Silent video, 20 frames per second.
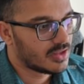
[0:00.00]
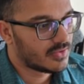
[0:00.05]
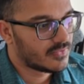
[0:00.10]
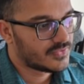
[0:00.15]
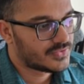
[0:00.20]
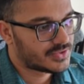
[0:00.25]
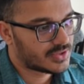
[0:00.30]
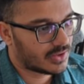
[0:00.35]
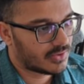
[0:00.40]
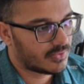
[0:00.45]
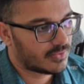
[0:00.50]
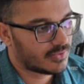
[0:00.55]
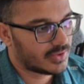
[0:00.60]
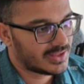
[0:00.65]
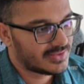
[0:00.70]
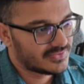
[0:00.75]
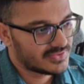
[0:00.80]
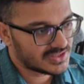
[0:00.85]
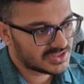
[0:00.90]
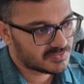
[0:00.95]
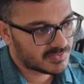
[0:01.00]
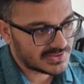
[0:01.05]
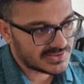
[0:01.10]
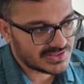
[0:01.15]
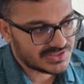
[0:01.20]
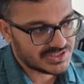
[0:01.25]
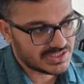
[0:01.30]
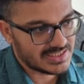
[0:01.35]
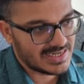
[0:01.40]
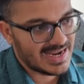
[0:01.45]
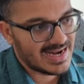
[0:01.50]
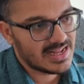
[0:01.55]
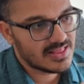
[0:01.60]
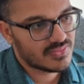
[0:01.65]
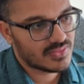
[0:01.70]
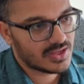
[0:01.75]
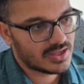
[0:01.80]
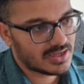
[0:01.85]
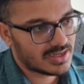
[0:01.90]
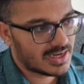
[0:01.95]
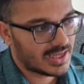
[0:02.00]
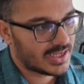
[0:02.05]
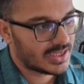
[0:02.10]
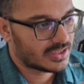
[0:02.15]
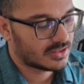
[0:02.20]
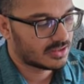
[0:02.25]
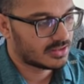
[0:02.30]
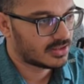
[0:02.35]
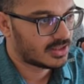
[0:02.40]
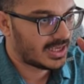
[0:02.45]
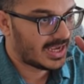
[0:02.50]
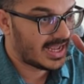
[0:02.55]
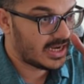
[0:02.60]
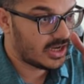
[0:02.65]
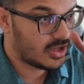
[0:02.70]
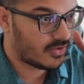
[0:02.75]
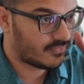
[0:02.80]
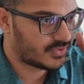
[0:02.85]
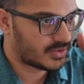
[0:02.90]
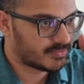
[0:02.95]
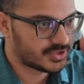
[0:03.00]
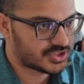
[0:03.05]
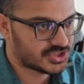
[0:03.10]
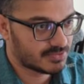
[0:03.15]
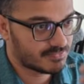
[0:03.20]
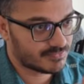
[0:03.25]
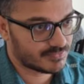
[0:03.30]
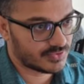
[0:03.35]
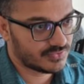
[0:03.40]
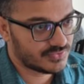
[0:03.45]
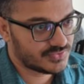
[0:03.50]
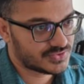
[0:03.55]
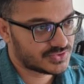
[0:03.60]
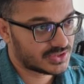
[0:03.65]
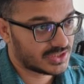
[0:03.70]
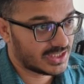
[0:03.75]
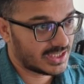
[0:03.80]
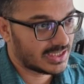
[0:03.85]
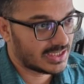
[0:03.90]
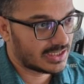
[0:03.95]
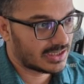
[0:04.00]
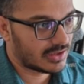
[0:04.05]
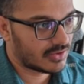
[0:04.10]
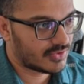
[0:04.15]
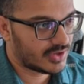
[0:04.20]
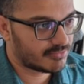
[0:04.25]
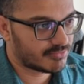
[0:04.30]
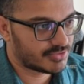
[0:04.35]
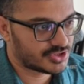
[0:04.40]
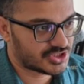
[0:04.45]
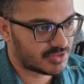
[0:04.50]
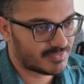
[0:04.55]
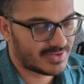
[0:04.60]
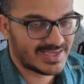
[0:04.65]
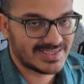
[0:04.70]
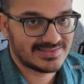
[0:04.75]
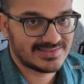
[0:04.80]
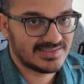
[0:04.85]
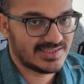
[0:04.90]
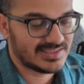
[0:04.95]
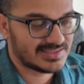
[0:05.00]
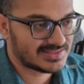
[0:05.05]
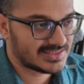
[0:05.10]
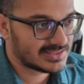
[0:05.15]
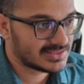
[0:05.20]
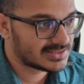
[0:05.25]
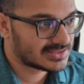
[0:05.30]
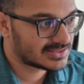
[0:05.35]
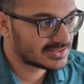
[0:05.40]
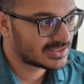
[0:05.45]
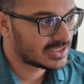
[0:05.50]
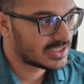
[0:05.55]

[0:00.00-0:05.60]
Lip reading: So in this position, anything like any of the bishop moves, including bishop takes d6,